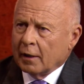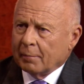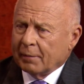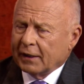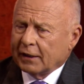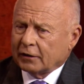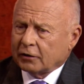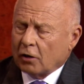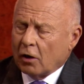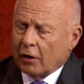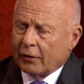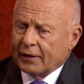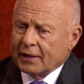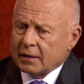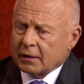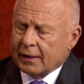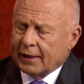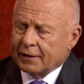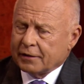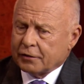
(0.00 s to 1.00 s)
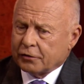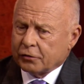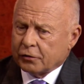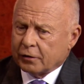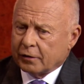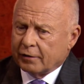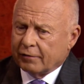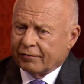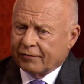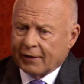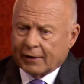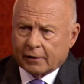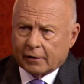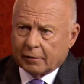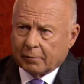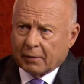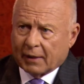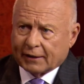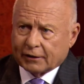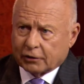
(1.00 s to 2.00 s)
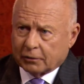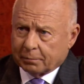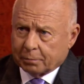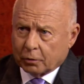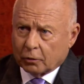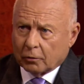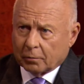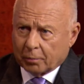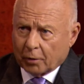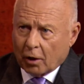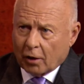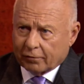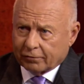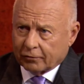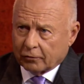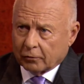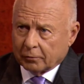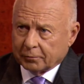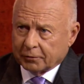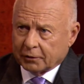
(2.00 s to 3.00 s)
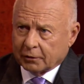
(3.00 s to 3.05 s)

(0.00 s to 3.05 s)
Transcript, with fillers: Because all these cases are defended by superb law firms.